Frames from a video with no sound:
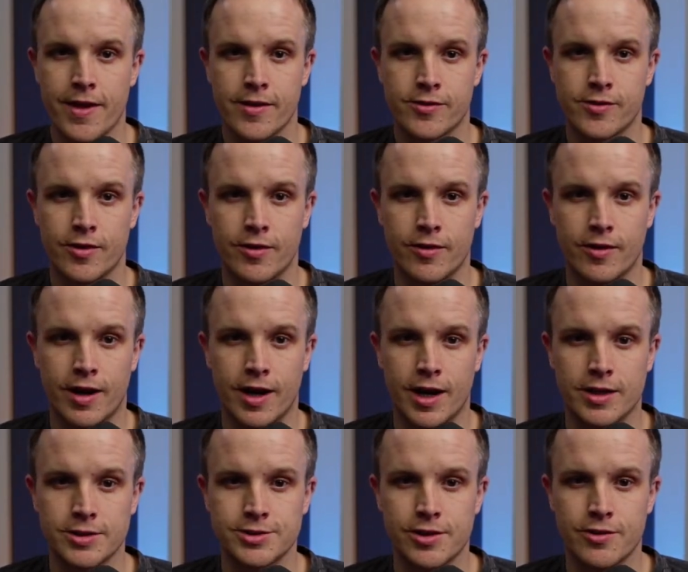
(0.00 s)
So
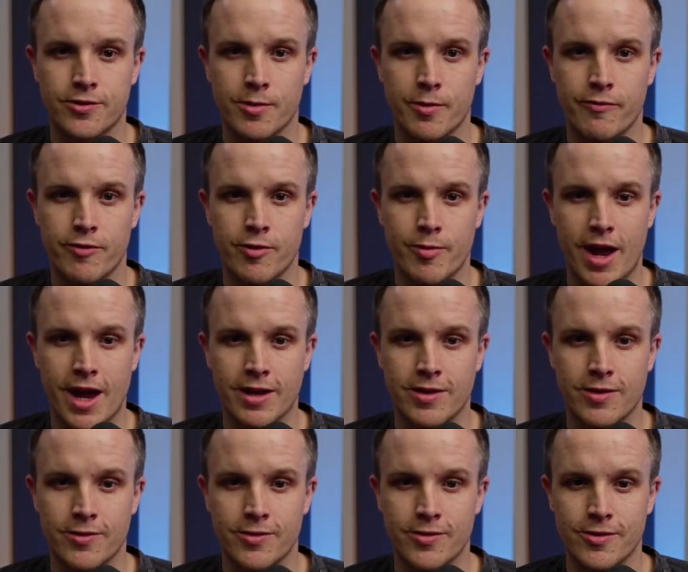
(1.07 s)
I'll show some of you Mac
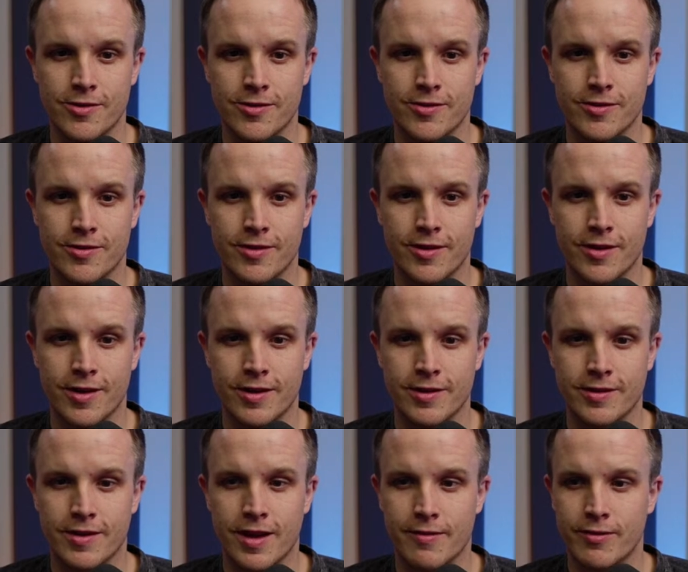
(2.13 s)
users,
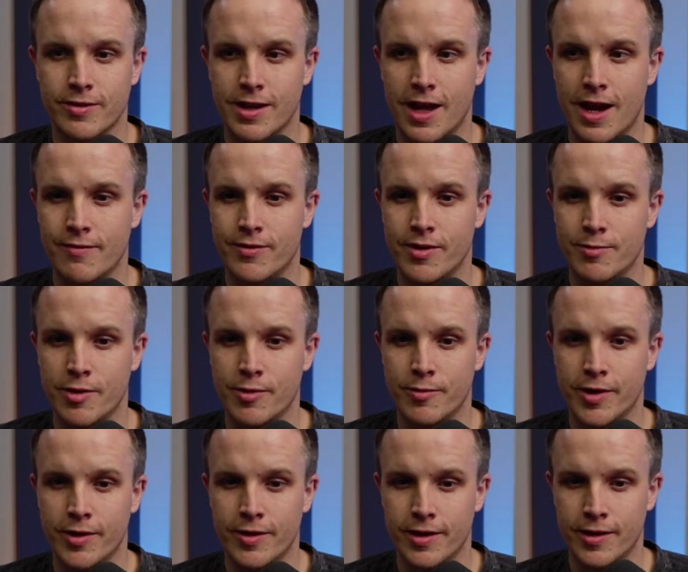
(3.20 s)
just kind of a live demo
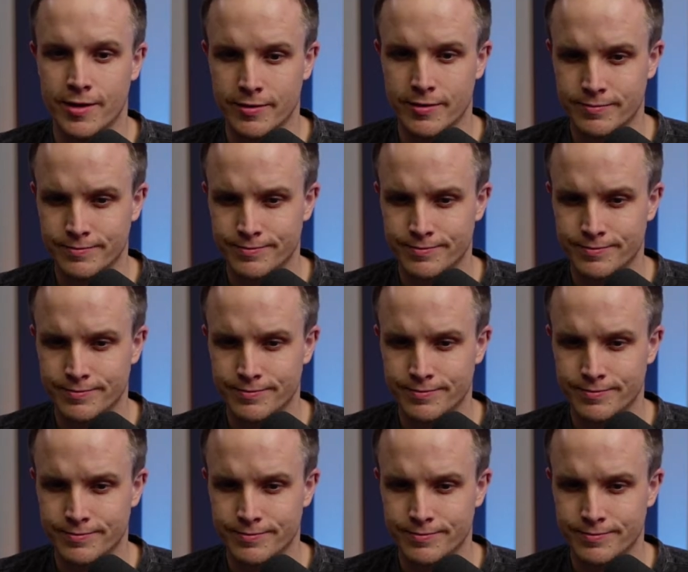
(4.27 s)
mode here.